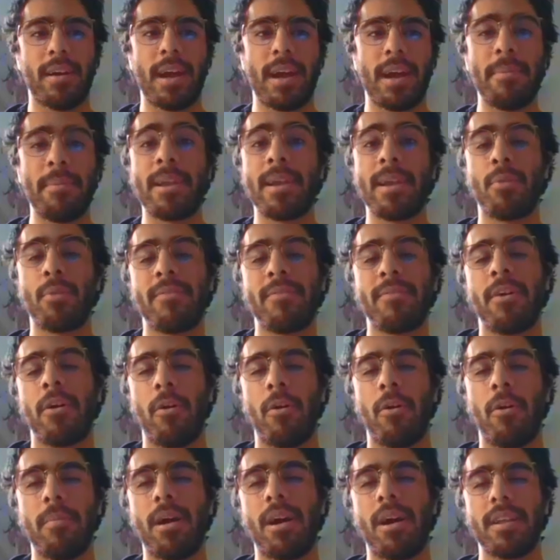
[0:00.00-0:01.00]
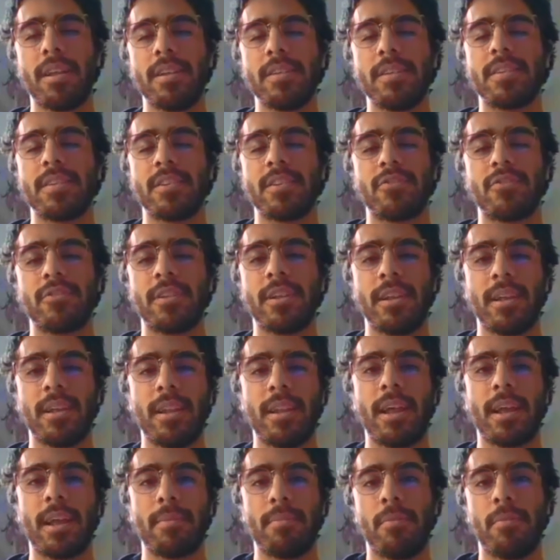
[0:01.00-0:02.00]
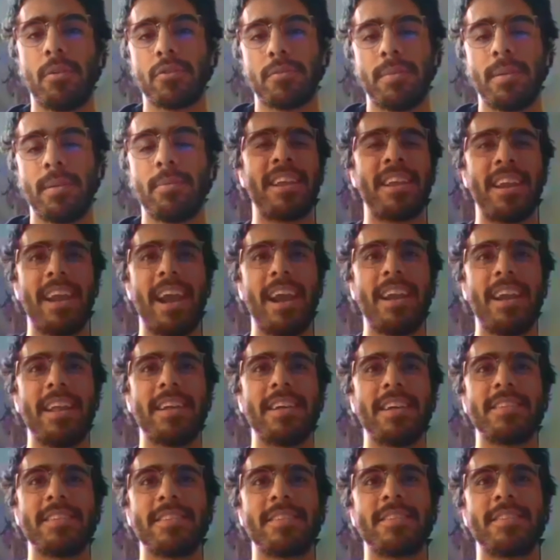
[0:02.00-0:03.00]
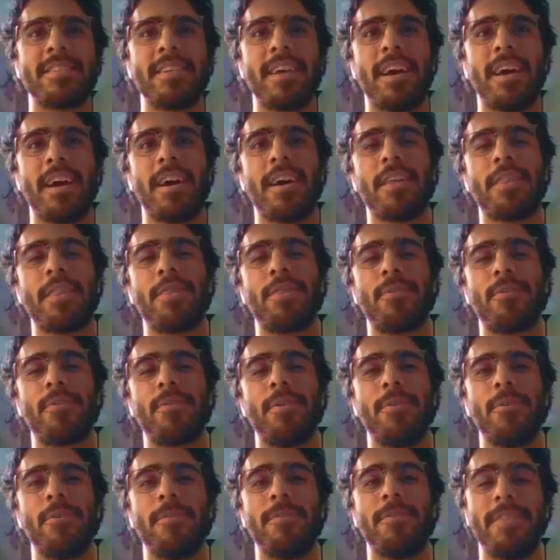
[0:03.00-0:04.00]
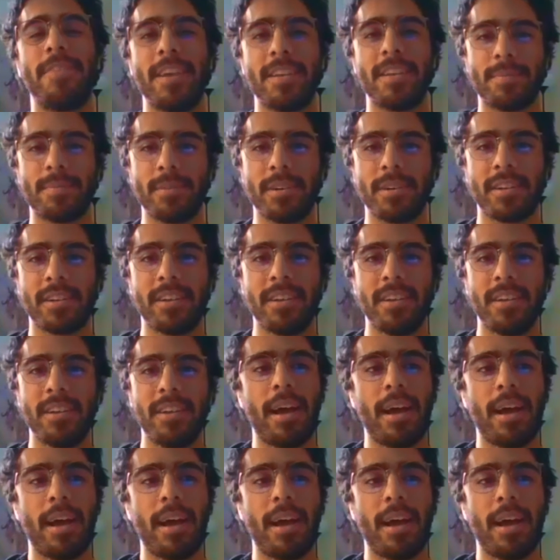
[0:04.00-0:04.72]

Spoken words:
became more of a homebody essentially. I heard about Connected Canadians through Facebook.